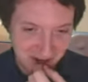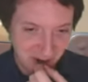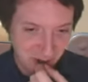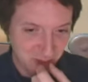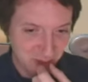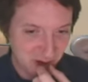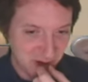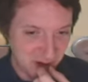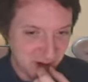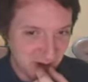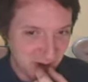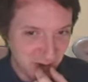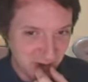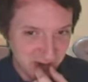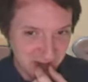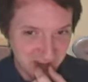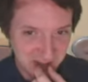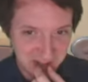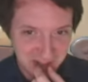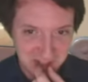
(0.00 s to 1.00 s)
help but
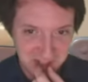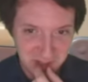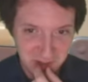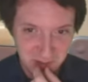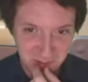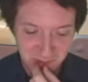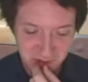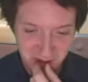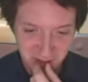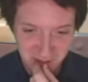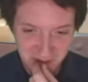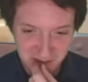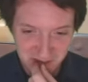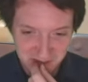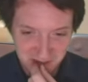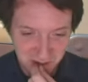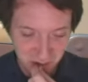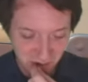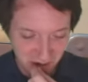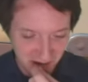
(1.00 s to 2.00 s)
notice you've
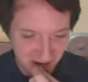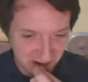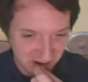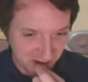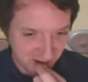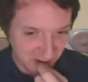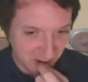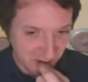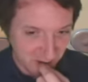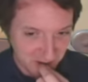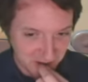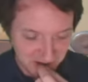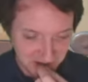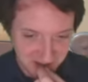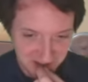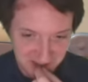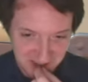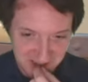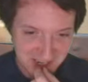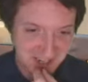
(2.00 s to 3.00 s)
committed grand
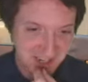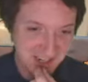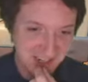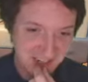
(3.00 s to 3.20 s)
larceny.